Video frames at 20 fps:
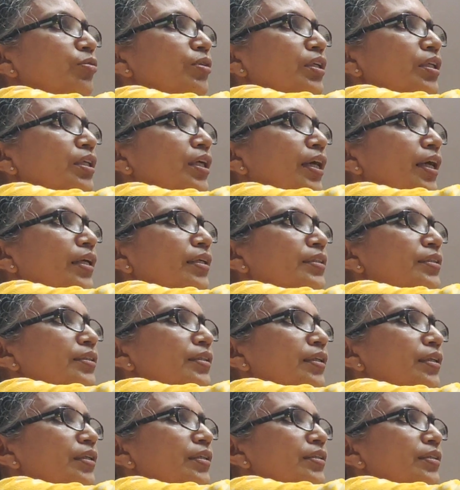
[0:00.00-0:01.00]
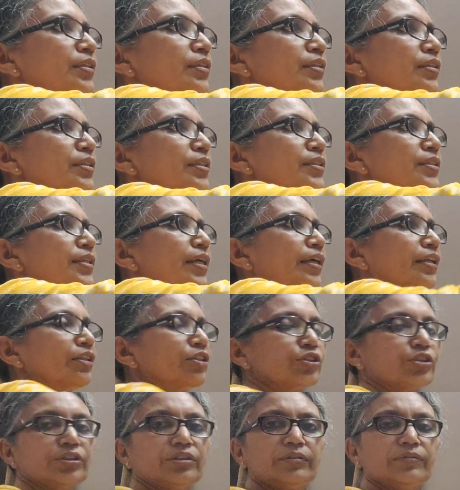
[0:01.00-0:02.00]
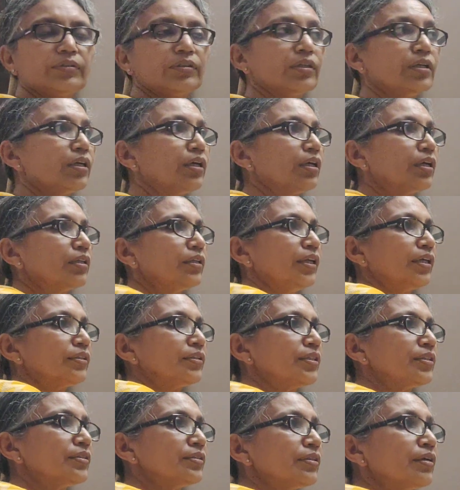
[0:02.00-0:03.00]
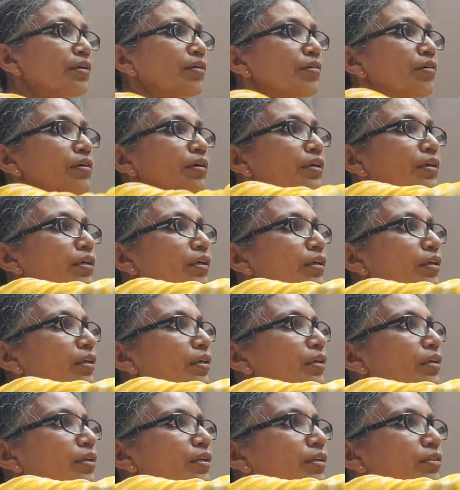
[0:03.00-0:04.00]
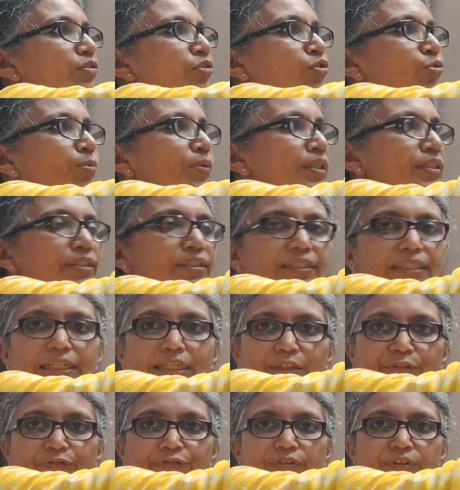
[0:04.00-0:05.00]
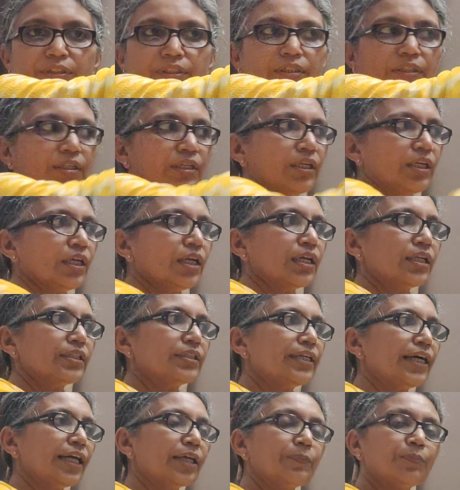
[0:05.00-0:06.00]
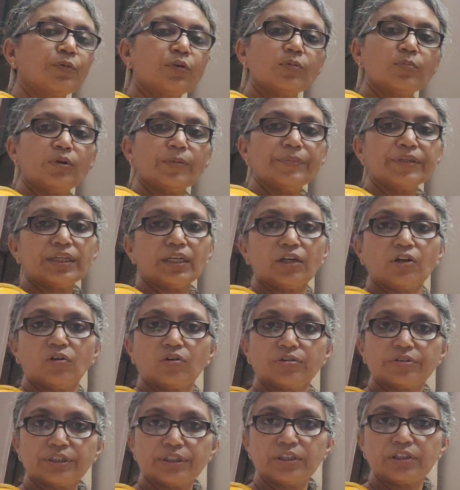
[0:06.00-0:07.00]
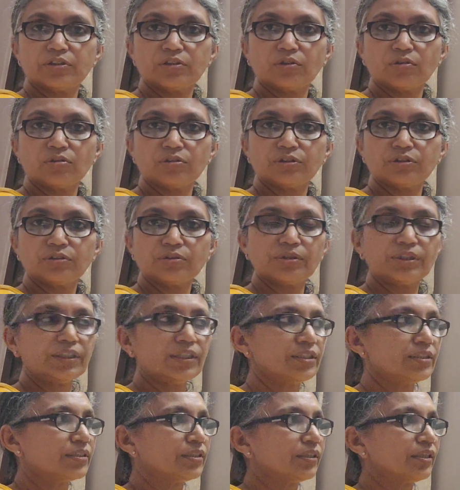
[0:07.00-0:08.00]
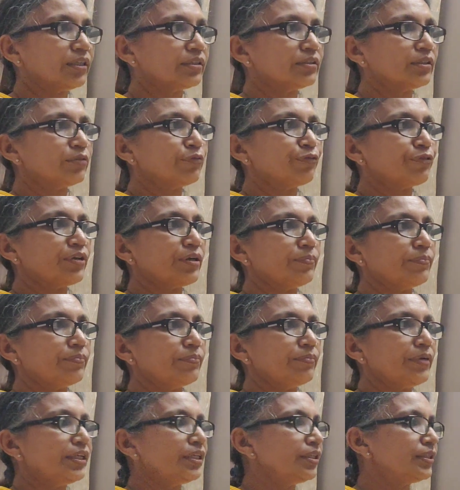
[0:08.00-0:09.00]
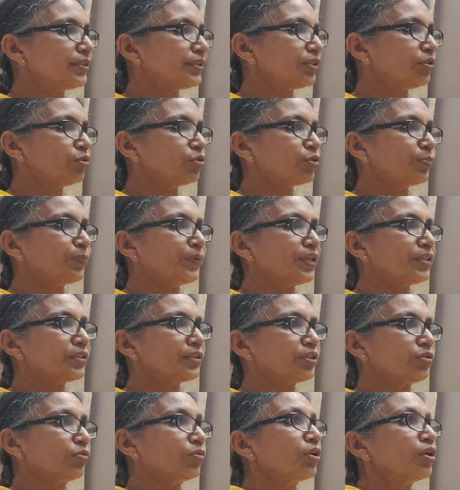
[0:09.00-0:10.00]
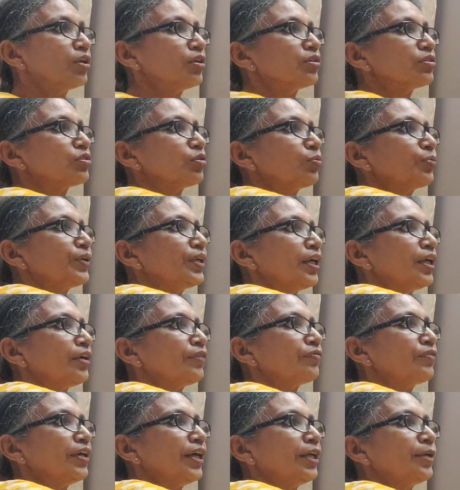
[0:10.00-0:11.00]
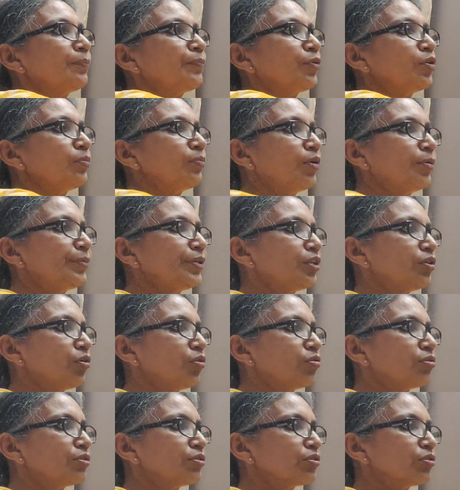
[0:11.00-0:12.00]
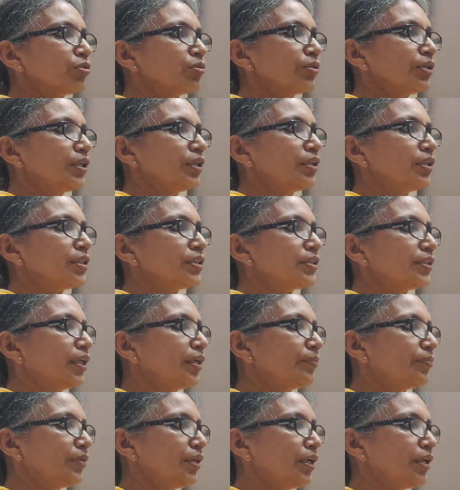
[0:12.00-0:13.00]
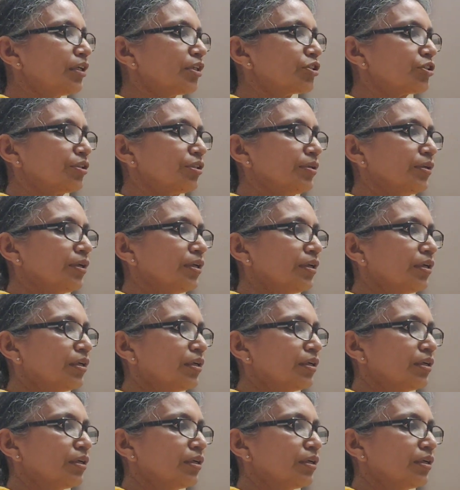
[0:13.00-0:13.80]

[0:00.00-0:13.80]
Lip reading: So E axial is in this direction, that is towards the left. Dipole moment, I already told you, is directed from minus q to plus q. So we have dipole moment also in the same direction,